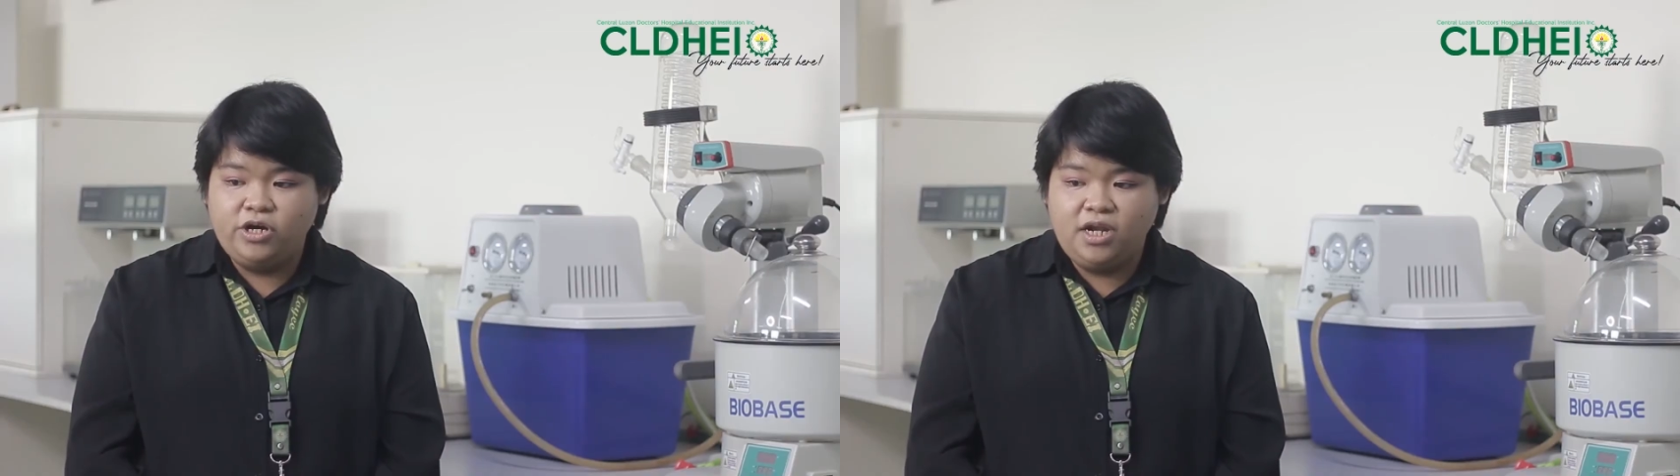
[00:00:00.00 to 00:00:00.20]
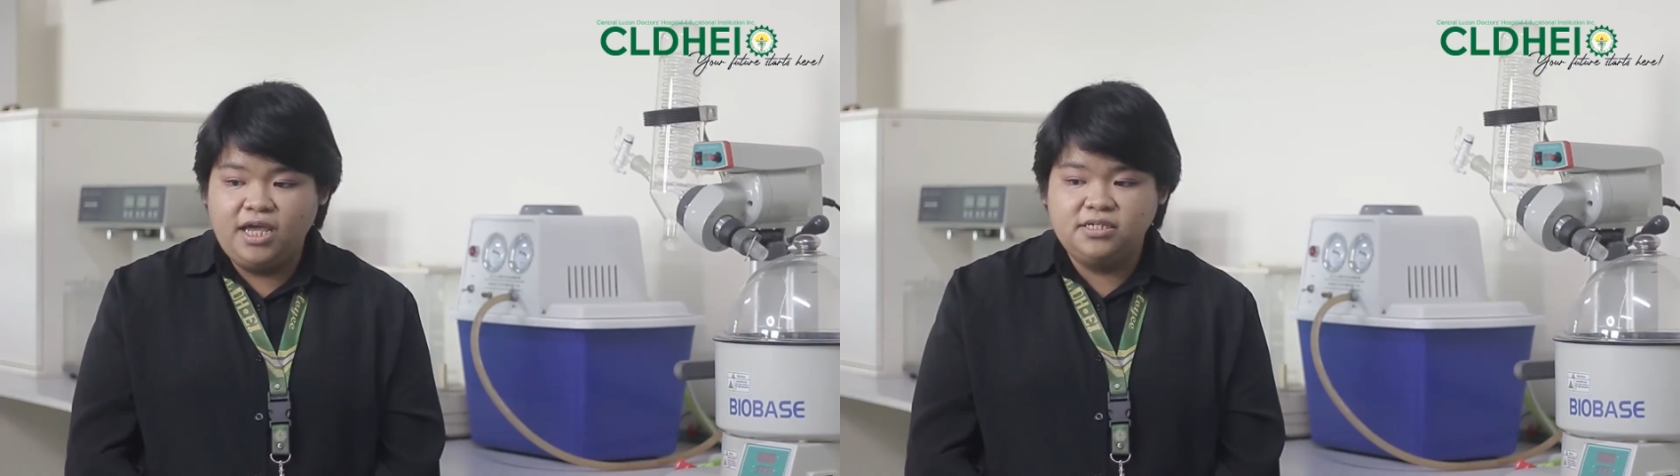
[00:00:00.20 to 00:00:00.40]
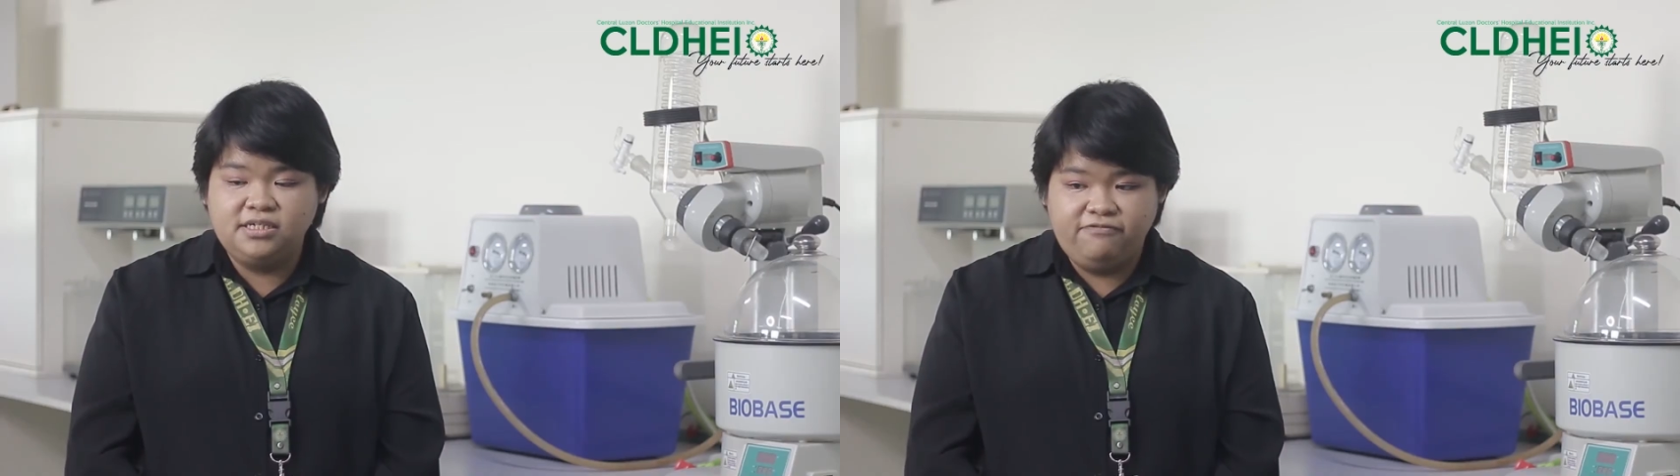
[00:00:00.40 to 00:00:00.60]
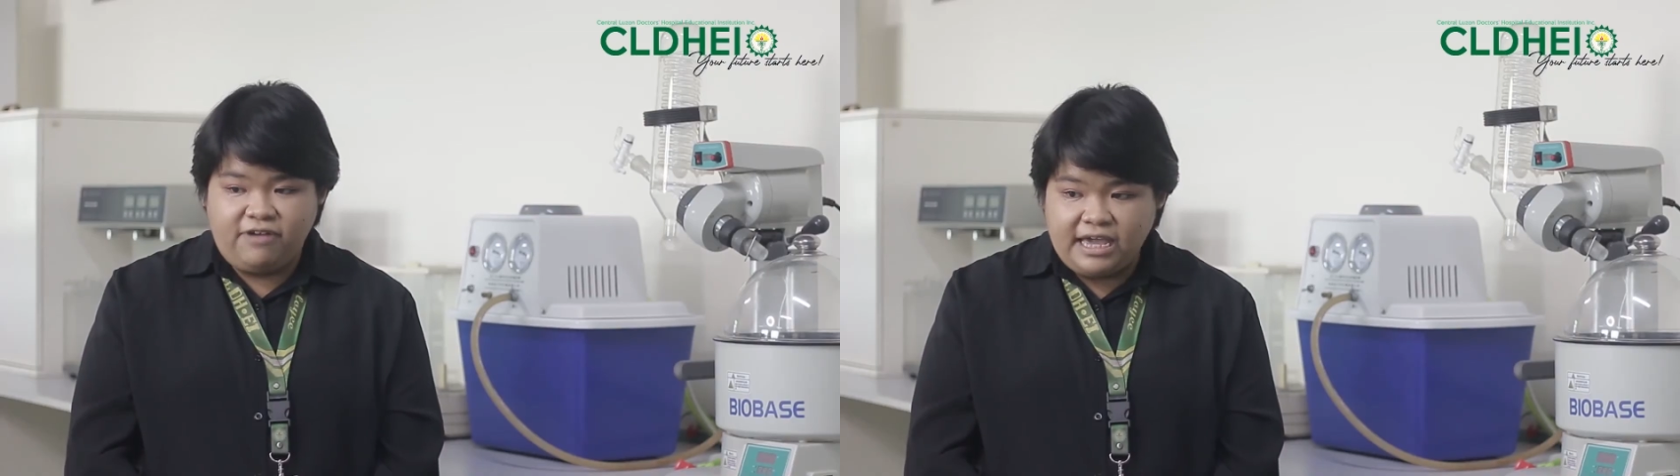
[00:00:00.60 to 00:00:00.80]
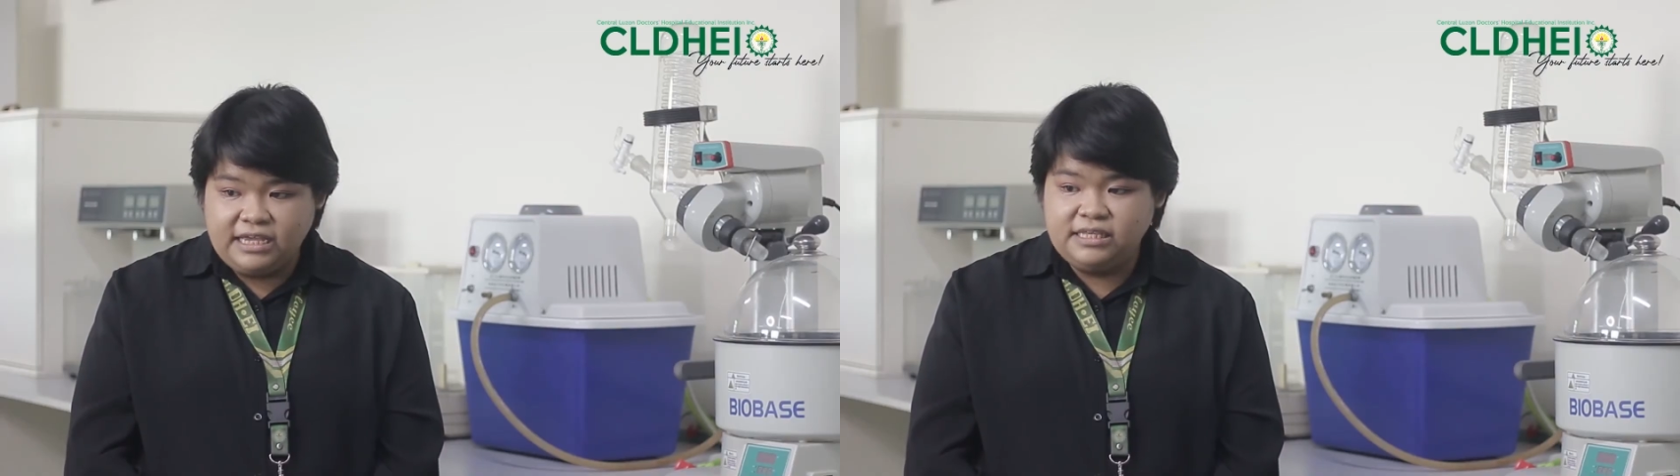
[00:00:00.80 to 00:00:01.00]
you are not
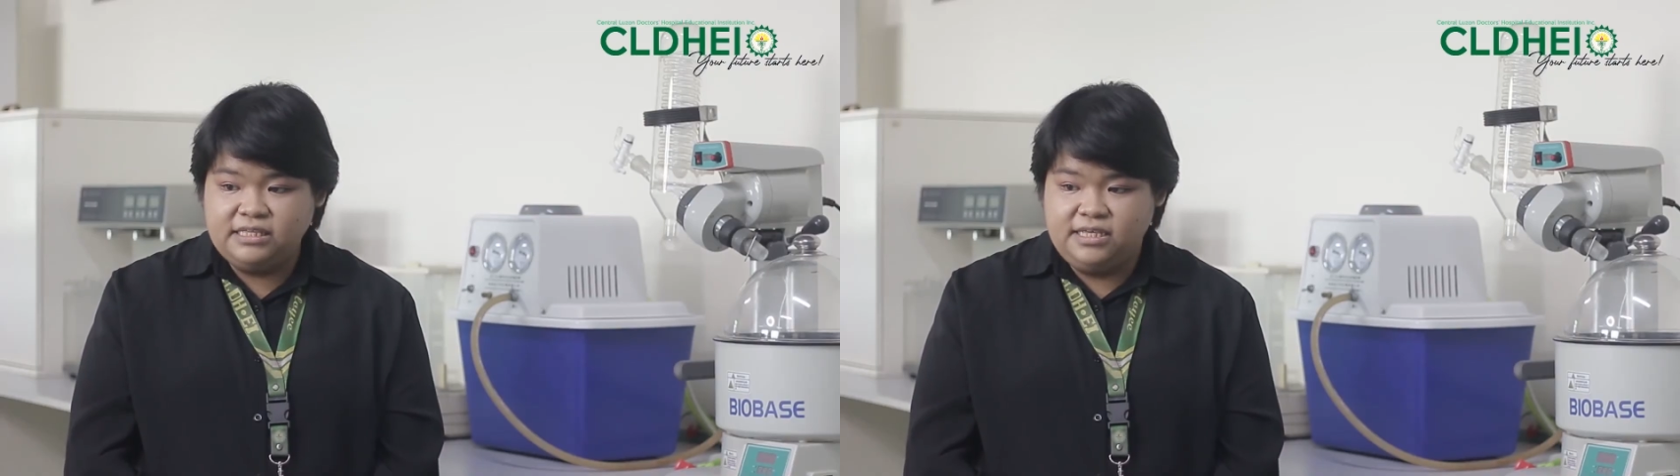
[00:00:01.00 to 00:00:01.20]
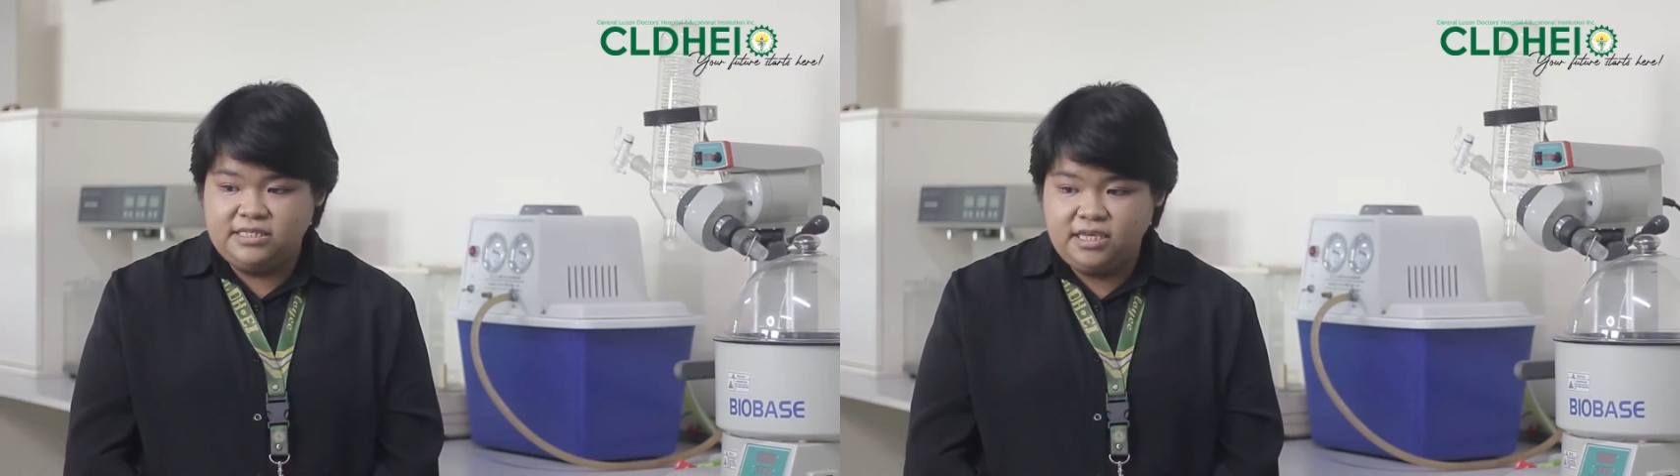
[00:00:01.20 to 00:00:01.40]
confined in a